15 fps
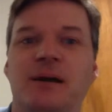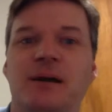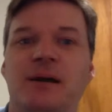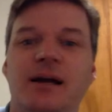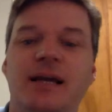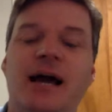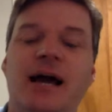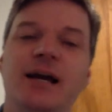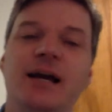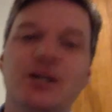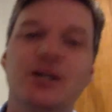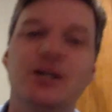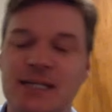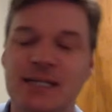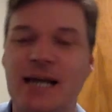Yeah,
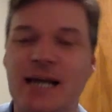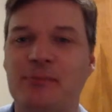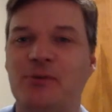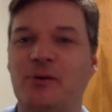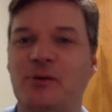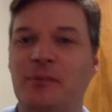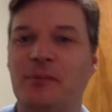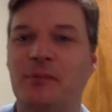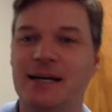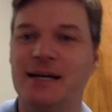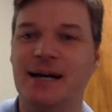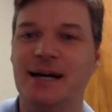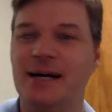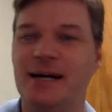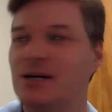here's what's gonna happen. Romaine and
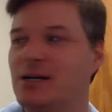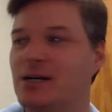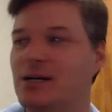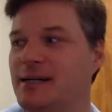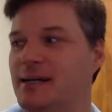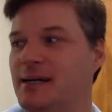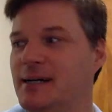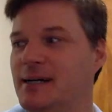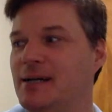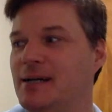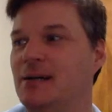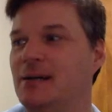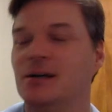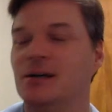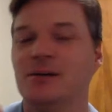I are gonna
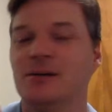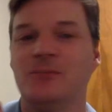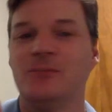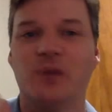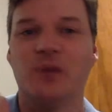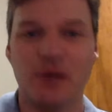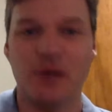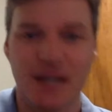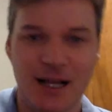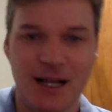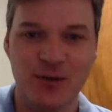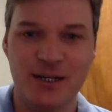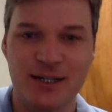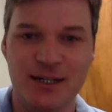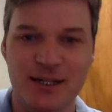go to
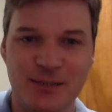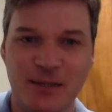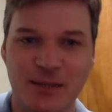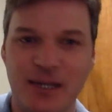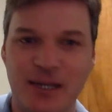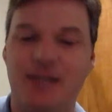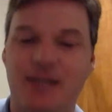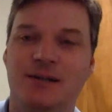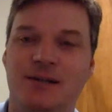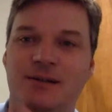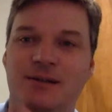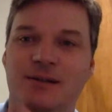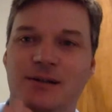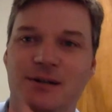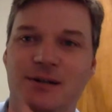California this week,
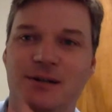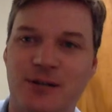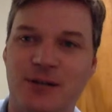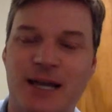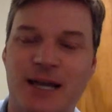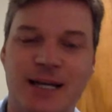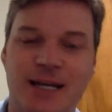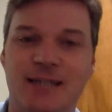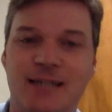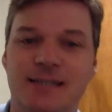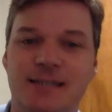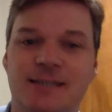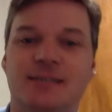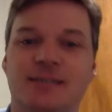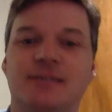go do Gay
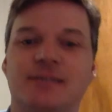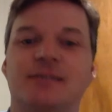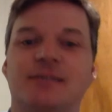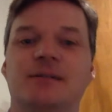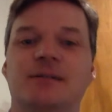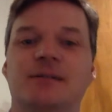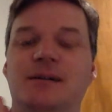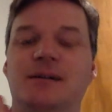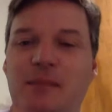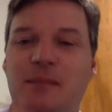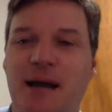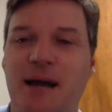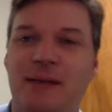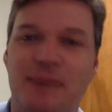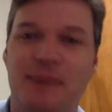Days, come
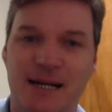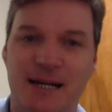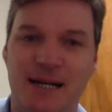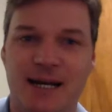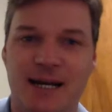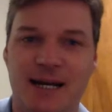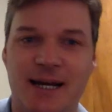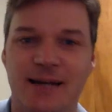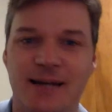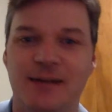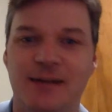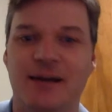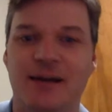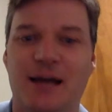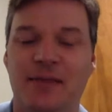back on Monday,
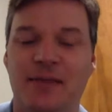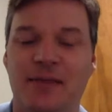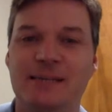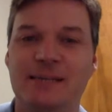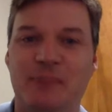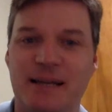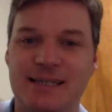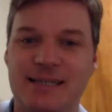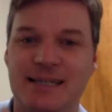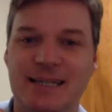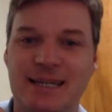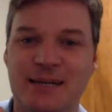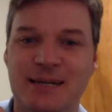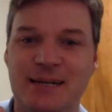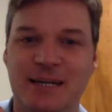and then it's basically
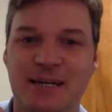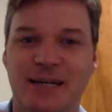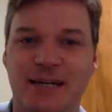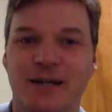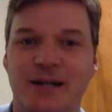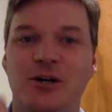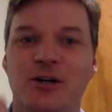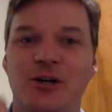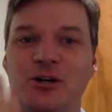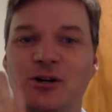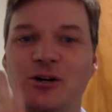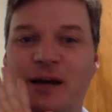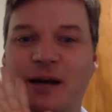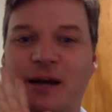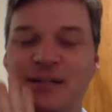gonna be
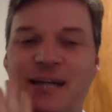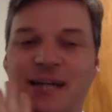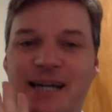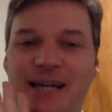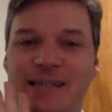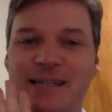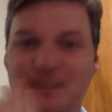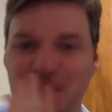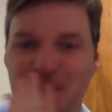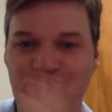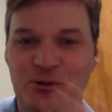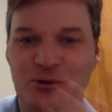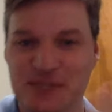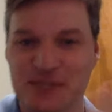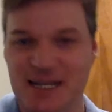every day is gonna be
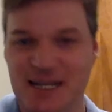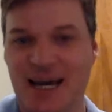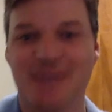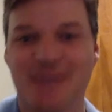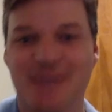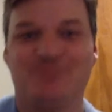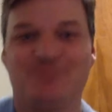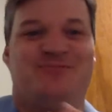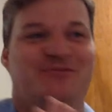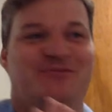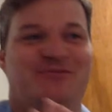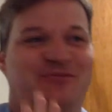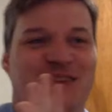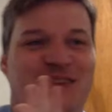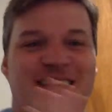cruise day for the